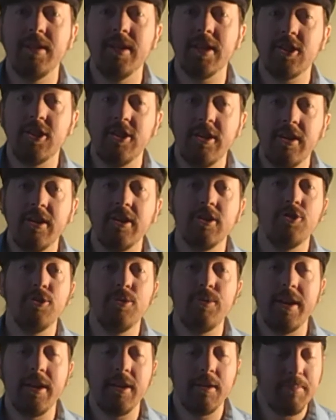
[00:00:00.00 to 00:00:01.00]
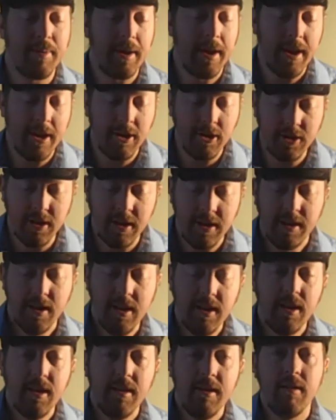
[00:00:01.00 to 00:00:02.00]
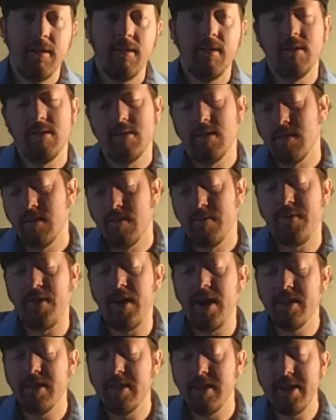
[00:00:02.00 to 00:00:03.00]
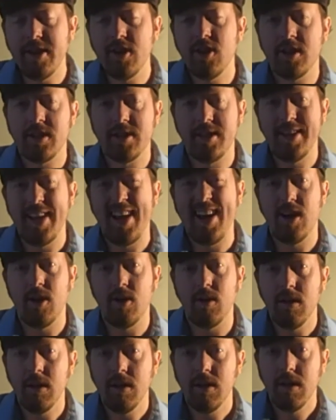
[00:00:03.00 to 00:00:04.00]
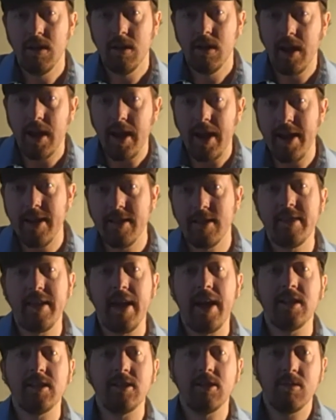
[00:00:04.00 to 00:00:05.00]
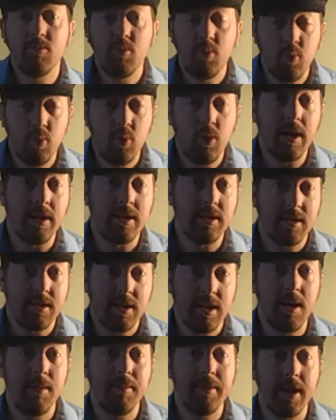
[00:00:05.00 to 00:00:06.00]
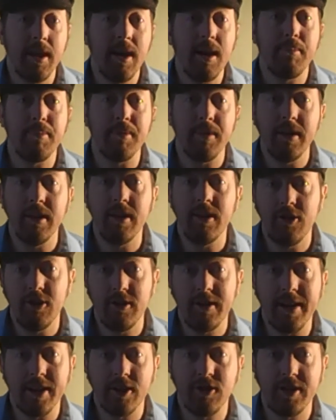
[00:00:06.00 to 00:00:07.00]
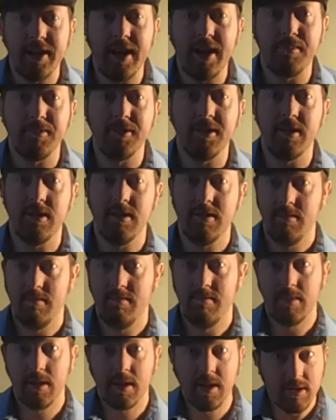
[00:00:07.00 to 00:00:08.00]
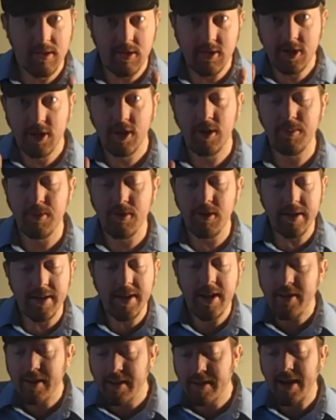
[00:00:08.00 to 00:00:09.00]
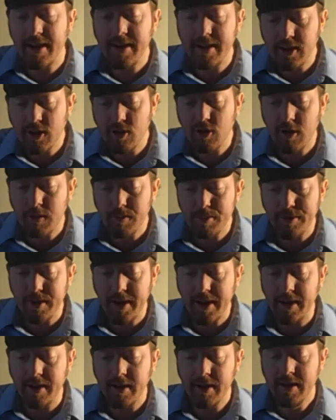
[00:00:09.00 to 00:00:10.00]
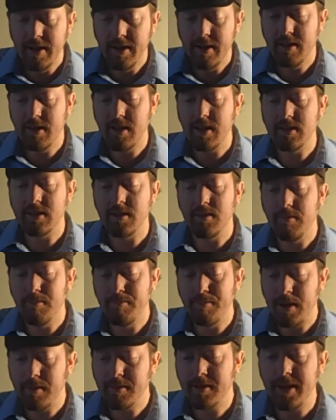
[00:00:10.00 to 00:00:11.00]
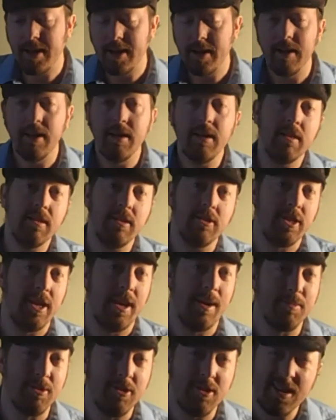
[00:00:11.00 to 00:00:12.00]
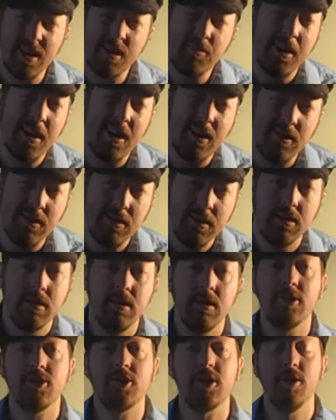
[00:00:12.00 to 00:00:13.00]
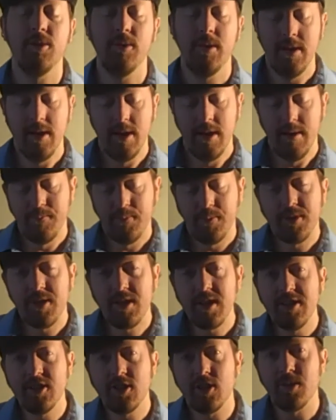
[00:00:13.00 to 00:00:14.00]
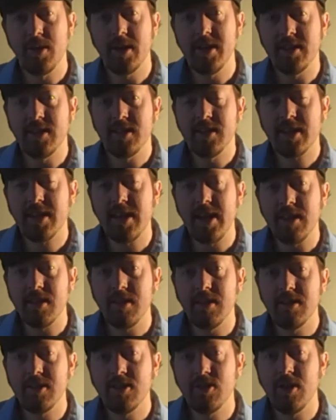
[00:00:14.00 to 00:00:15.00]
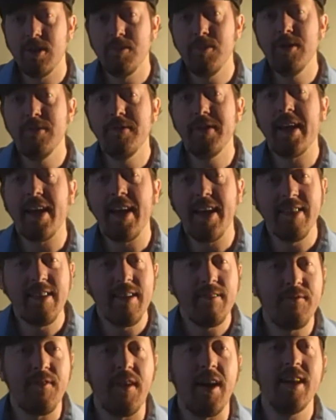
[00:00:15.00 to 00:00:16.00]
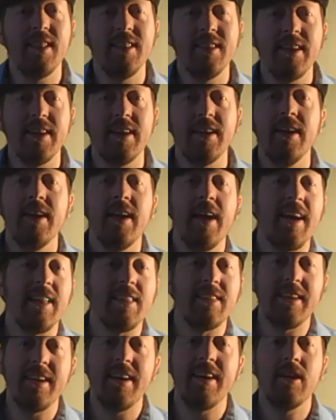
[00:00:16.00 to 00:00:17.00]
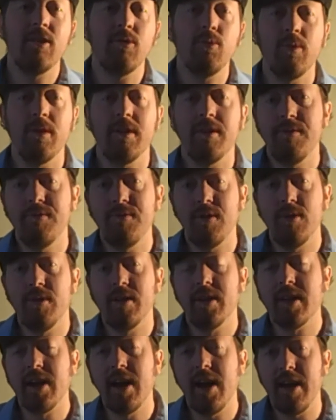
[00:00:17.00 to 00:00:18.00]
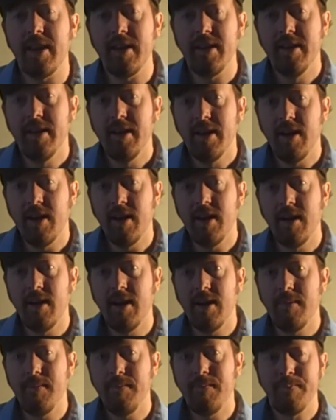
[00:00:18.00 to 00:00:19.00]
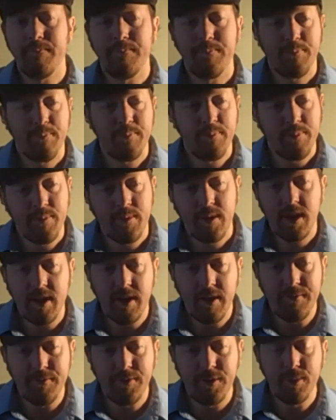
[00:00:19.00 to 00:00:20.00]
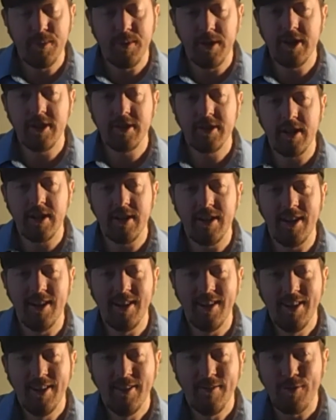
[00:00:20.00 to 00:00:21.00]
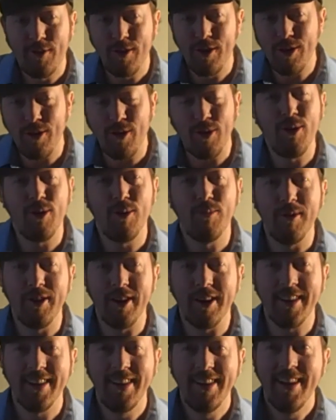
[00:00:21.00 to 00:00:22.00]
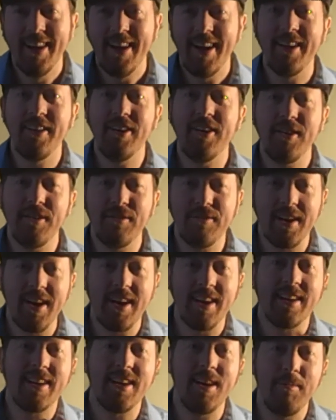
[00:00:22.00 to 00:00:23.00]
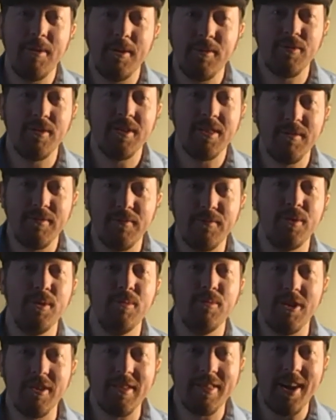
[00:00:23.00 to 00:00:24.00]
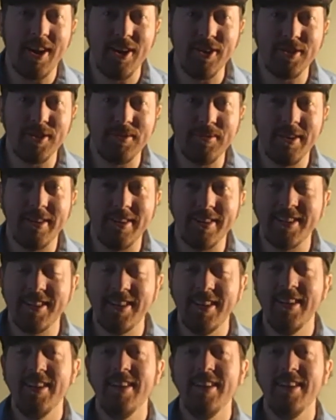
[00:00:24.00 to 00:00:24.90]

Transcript: dictionary to random page, find the nearest noun, and that's what's coming up in your next chapter. Because you're so bored, now you got to incorporate this pumpkin in the chapter somehow. So these are ways to get the story moving, and then finally at the end, when you've only got a few words on for the whole book, and now you've got to come up with a few more thousand words,